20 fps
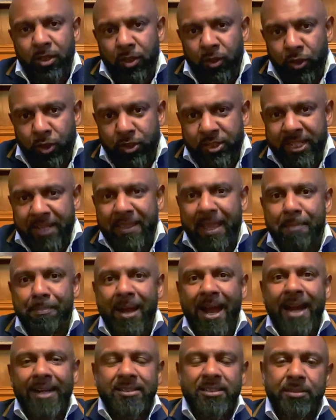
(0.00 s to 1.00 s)
You send that
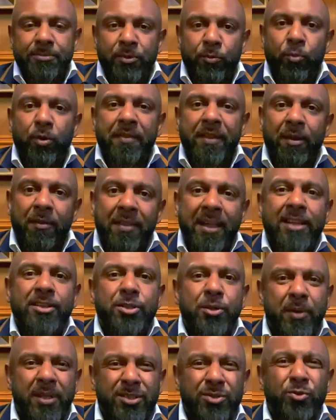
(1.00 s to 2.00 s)
back to them, and what they'll then
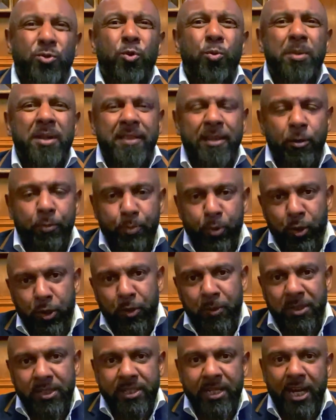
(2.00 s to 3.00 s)
do is normally they'll put
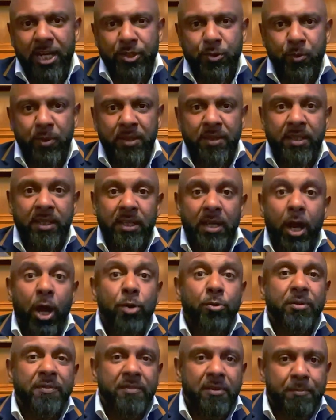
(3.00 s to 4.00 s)
you in touch with the
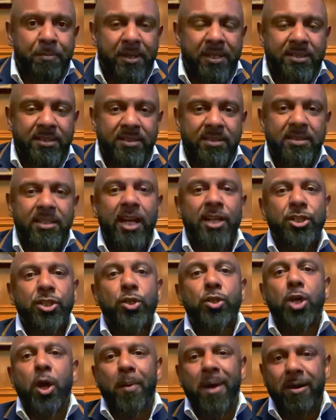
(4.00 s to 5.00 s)
owner of the business and
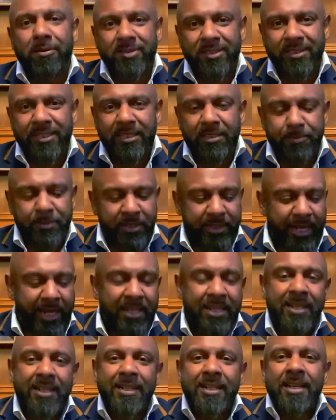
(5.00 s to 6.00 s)
you go out and see them, okay?
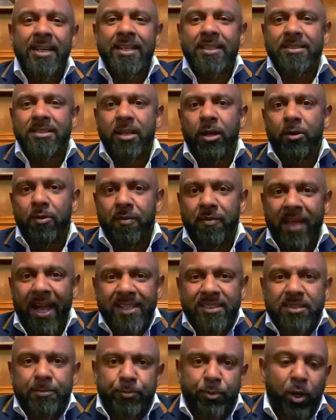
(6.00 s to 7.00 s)
So
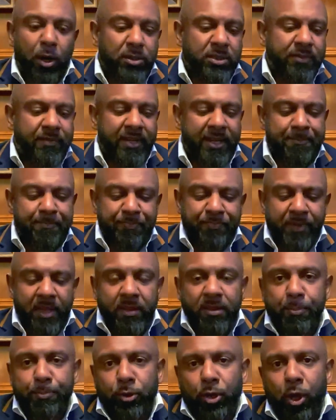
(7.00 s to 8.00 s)
that's the pros of it.
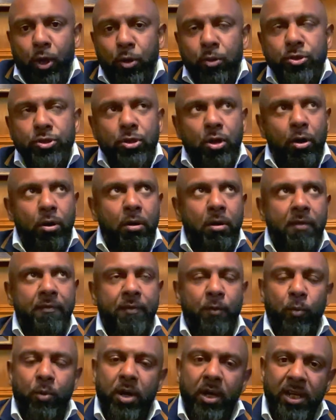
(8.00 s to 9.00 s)
The pros
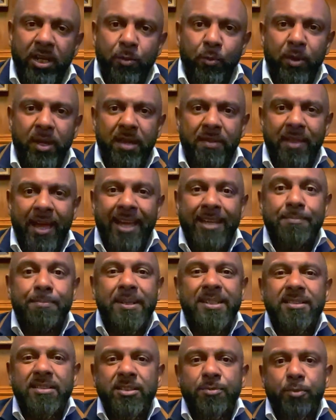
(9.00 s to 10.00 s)
of working with a
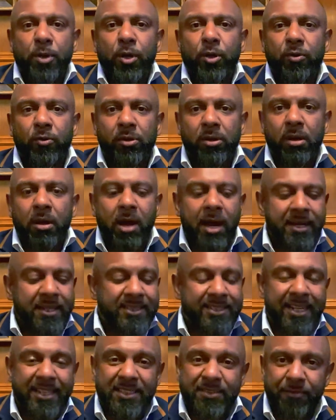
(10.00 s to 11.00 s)
business broker online
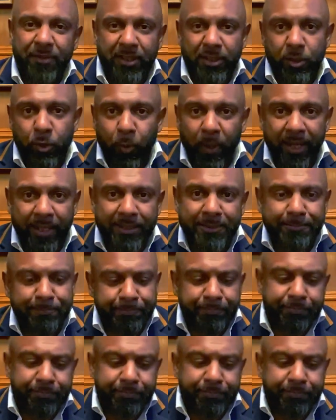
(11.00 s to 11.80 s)
is that it's very quick,